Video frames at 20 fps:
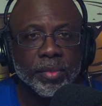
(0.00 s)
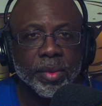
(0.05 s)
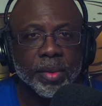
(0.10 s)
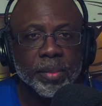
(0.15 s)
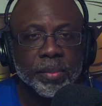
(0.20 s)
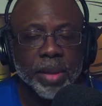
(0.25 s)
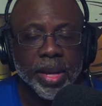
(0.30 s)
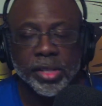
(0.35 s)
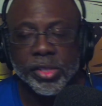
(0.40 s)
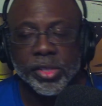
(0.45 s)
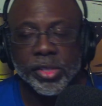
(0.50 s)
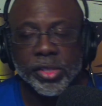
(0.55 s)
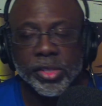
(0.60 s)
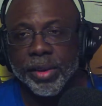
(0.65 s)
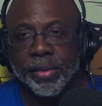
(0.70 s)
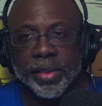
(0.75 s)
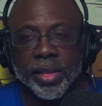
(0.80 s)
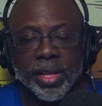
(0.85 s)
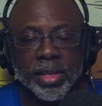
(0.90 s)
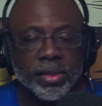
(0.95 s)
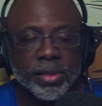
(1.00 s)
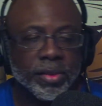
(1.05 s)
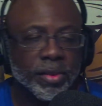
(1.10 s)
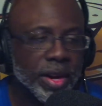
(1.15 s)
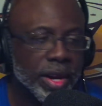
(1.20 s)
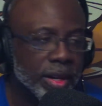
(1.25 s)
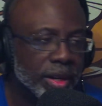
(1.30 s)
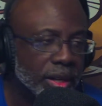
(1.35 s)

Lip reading: make sure everything's right.